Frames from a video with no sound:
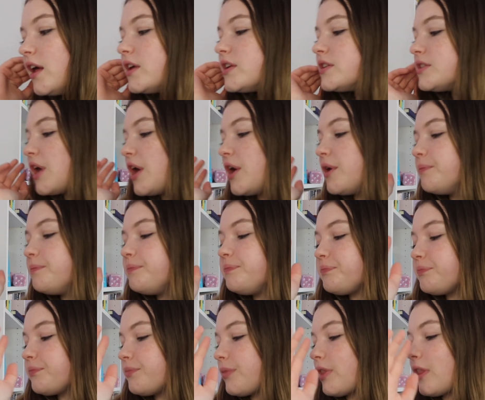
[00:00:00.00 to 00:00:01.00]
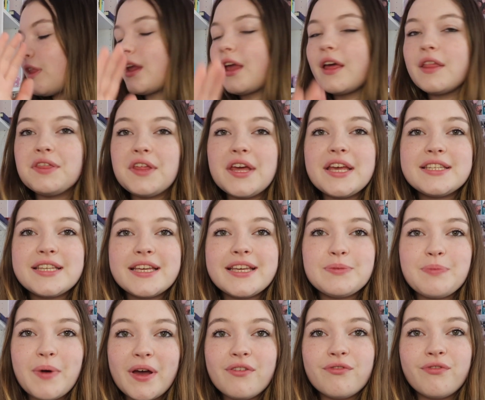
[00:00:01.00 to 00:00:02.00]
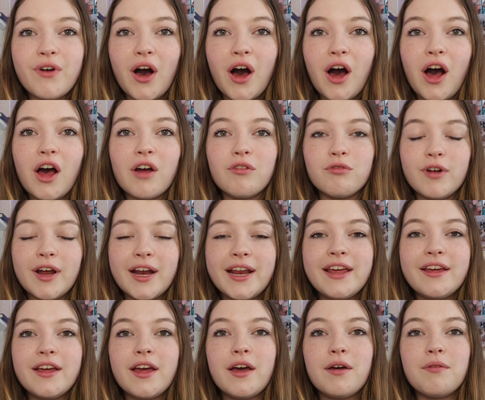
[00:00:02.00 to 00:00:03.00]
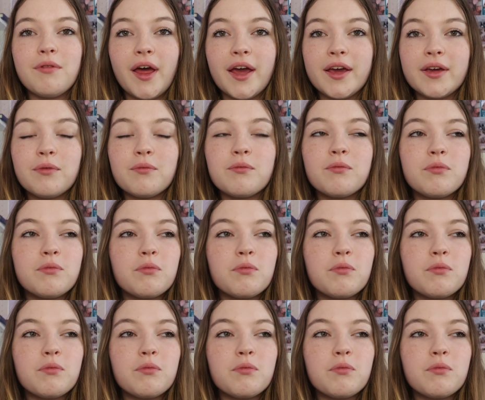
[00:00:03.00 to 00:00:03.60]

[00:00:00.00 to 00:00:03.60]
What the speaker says: So this is by far a really, like,